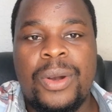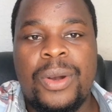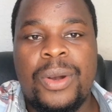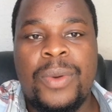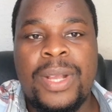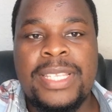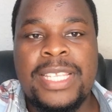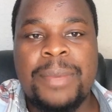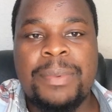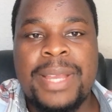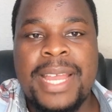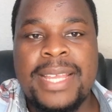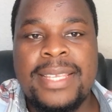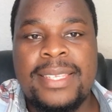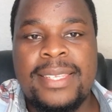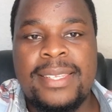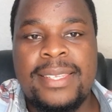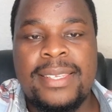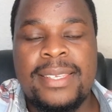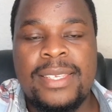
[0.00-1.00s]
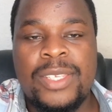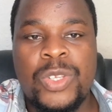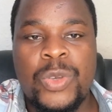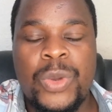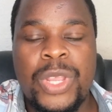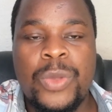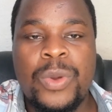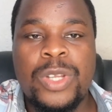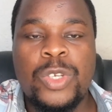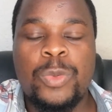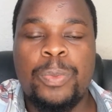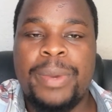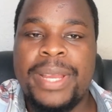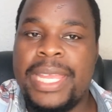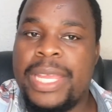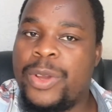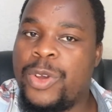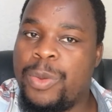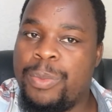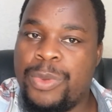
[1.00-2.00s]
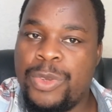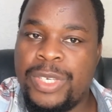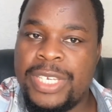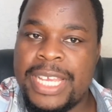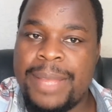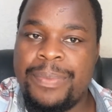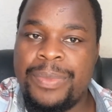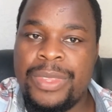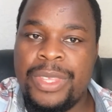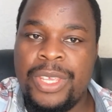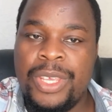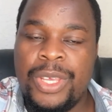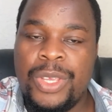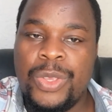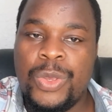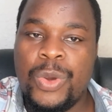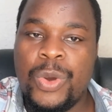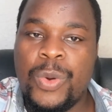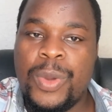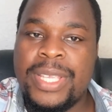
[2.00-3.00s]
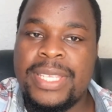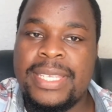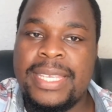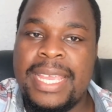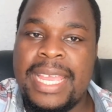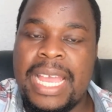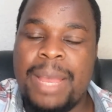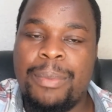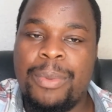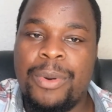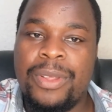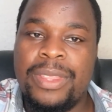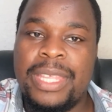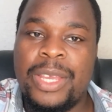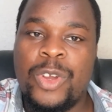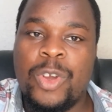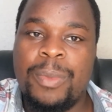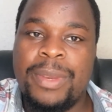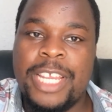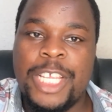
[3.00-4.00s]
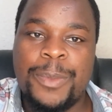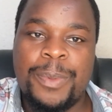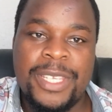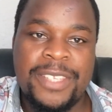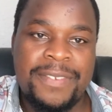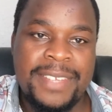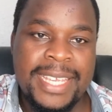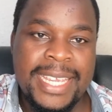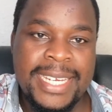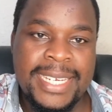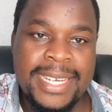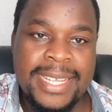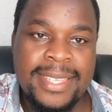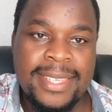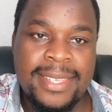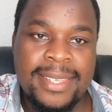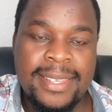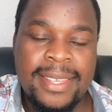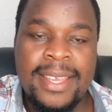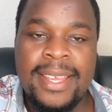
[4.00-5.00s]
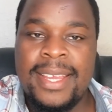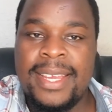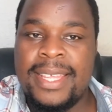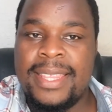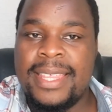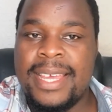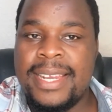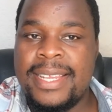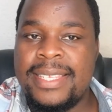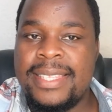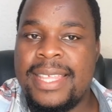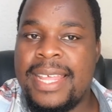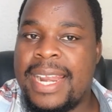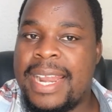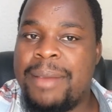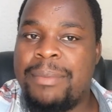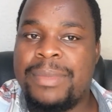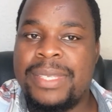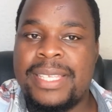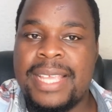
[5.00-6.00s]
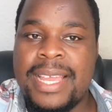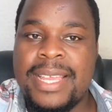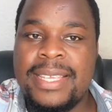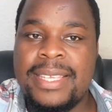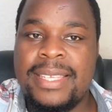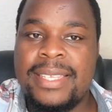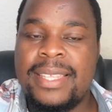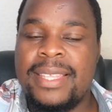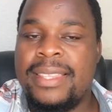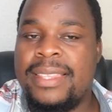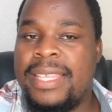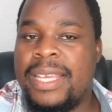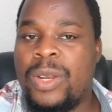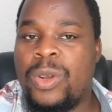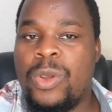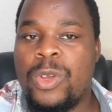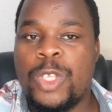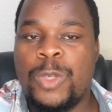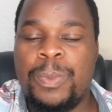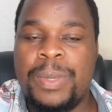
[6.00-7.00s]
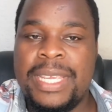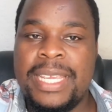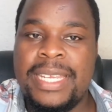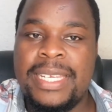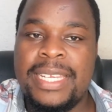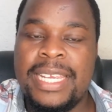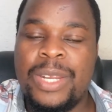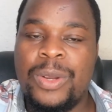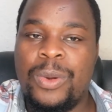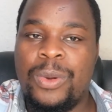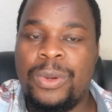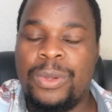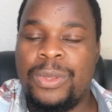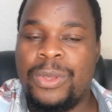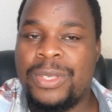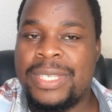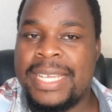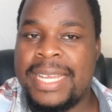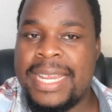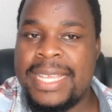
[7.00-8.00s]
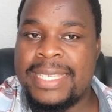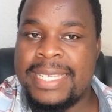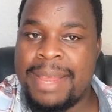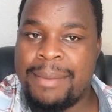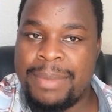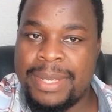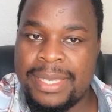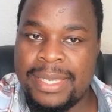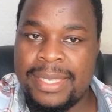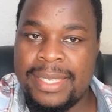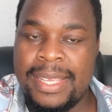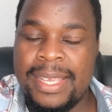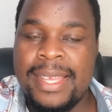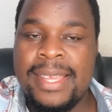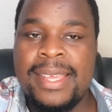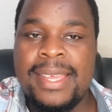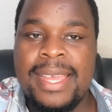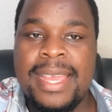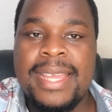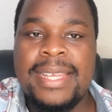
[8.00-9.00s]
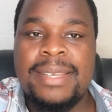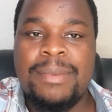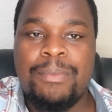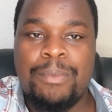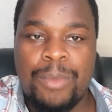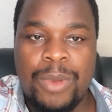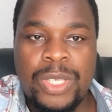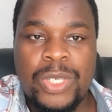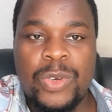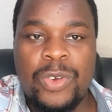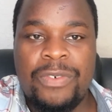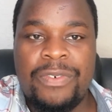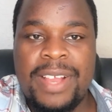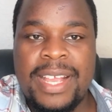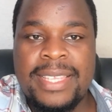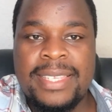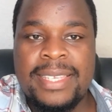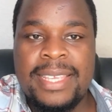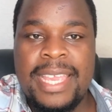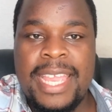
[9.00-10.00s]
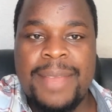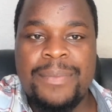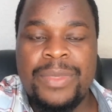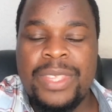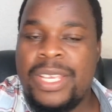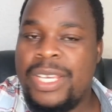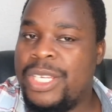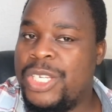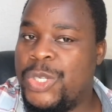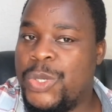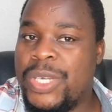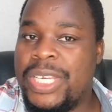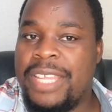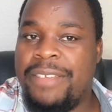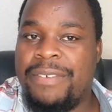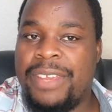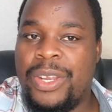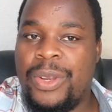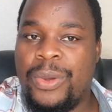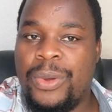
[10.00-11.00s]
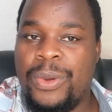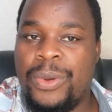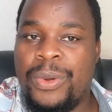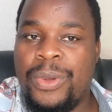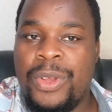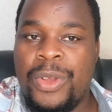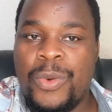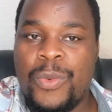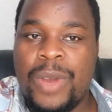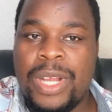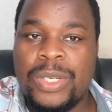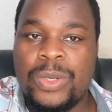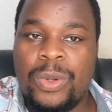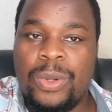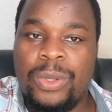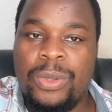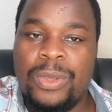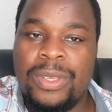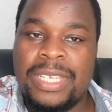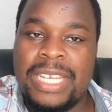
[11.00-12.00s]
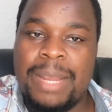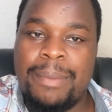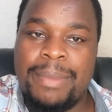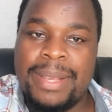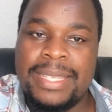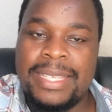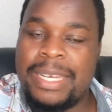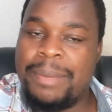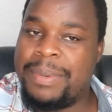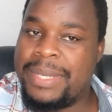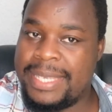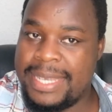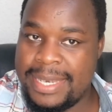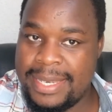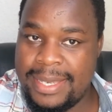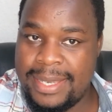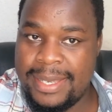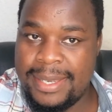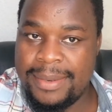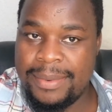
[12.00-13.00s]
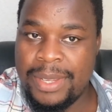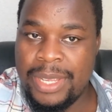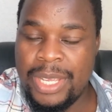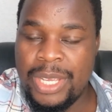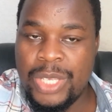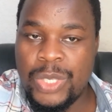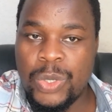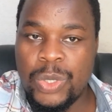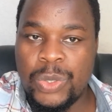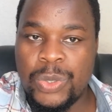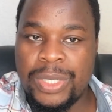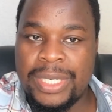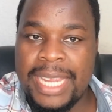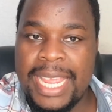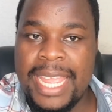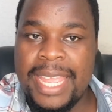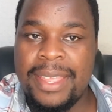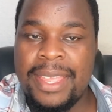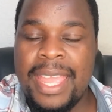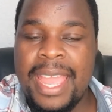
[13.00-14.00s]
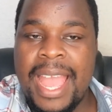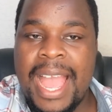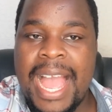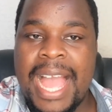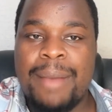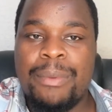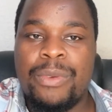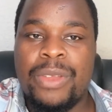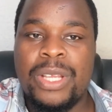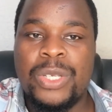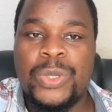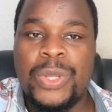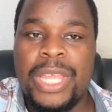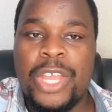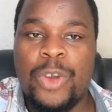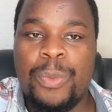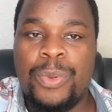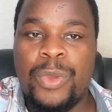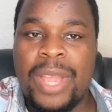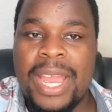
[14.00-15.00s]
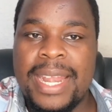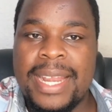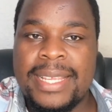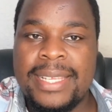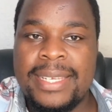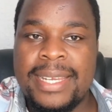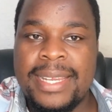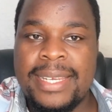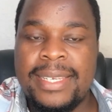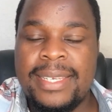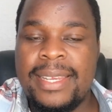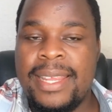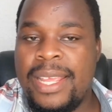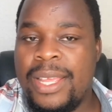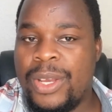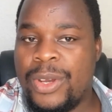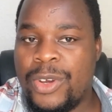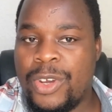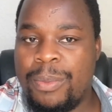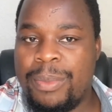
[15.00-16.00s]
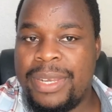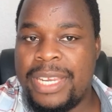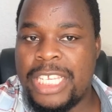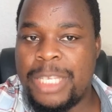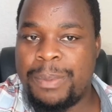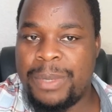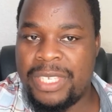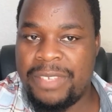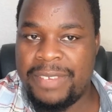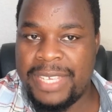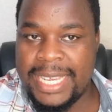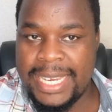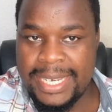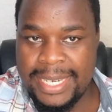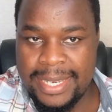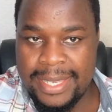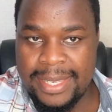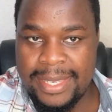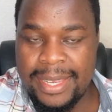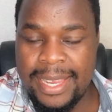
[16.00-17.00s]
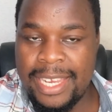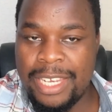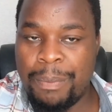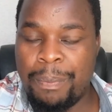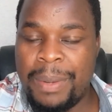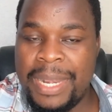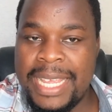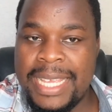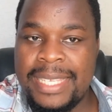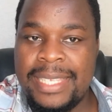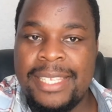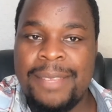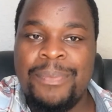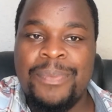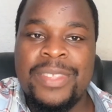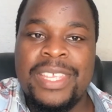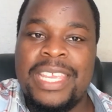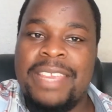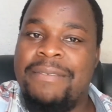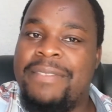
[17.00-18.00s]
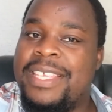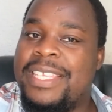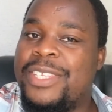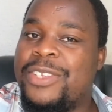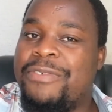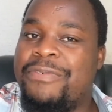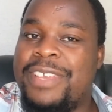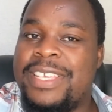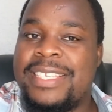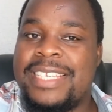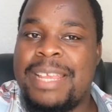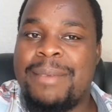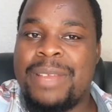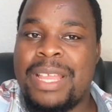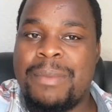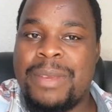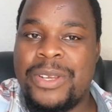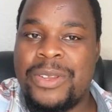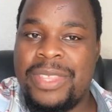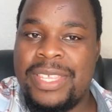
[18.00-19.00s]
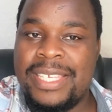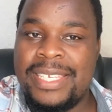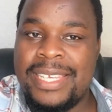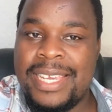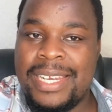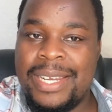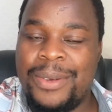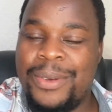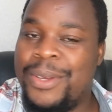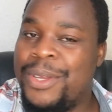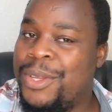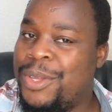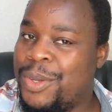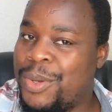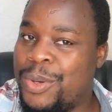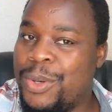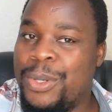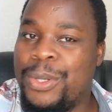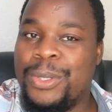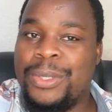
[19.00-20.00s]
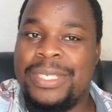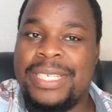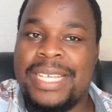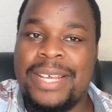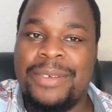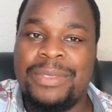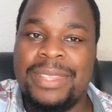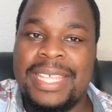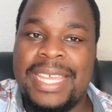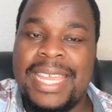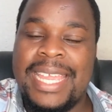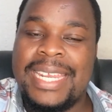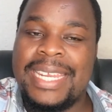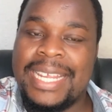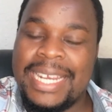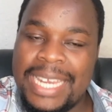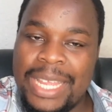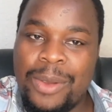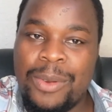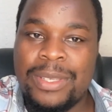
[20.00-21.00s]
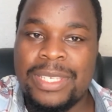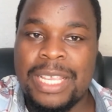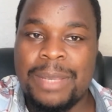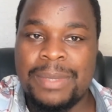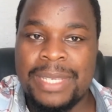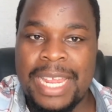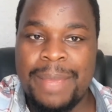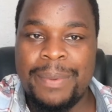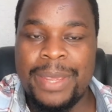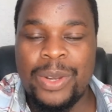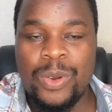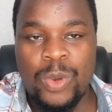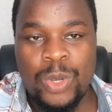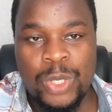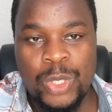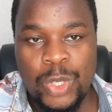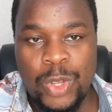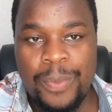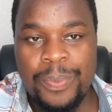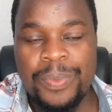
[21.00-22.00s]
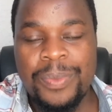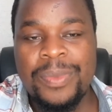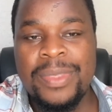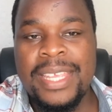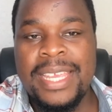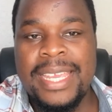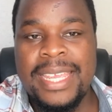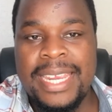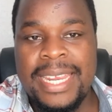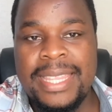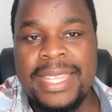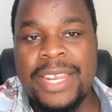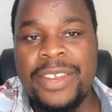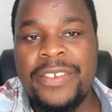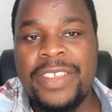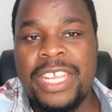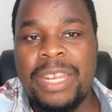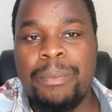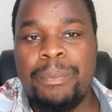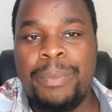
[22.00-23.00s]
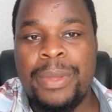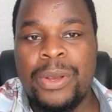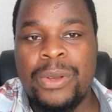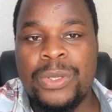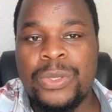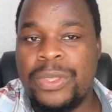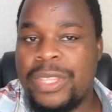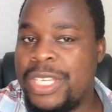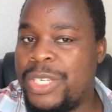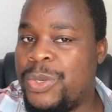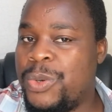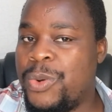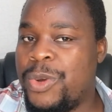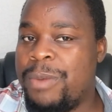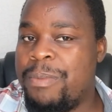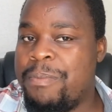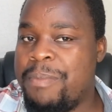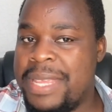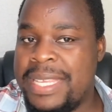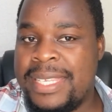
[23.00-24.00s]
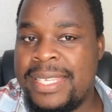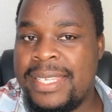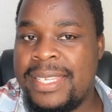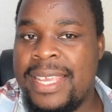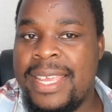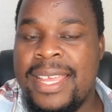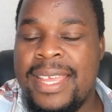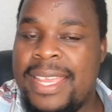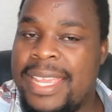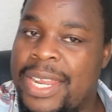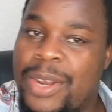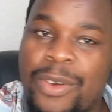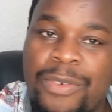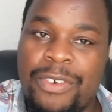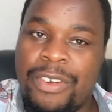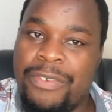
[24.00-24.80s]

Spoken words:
What's up, guys? So when you want to buy a computer, you always hear about the computer specifications, that is the RAM size, the clock speed, and all those crazy numbers. And most of us here don't even know what all those numbers represent. So today, I'm going to help you understand computer specifications. And please, if this is your first time coming to this channel, go down there and click on subscribe, and also hit the notification bell so that you won't miss any of our